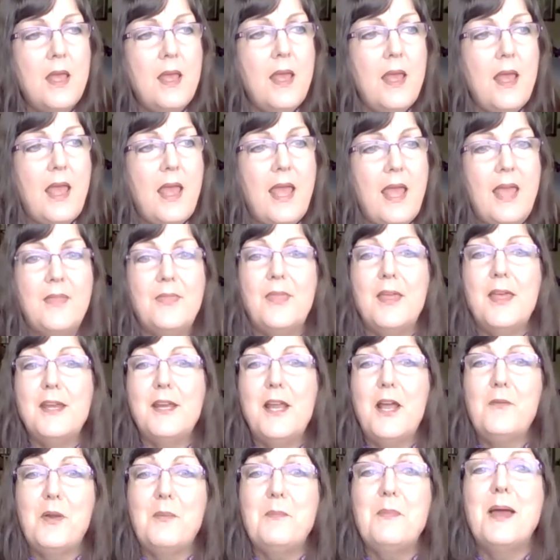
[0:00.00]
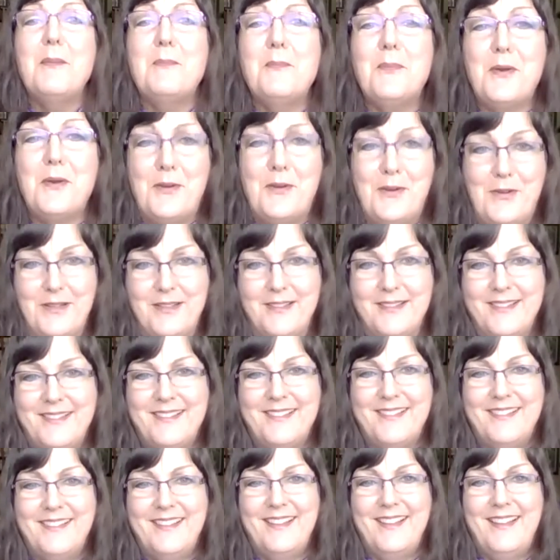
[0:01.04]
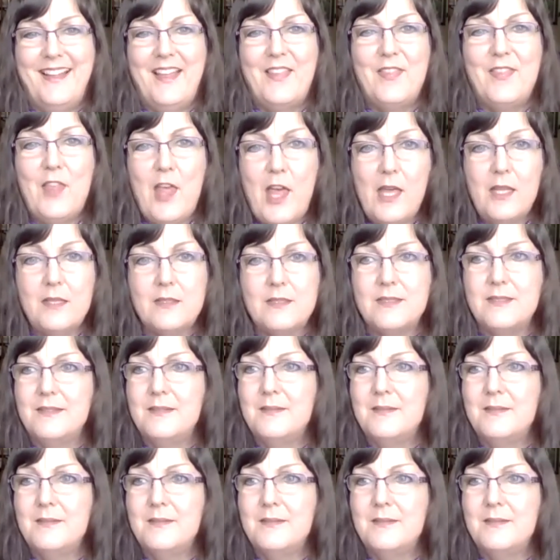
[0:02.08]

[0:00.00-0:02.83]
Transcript: And then I remembered that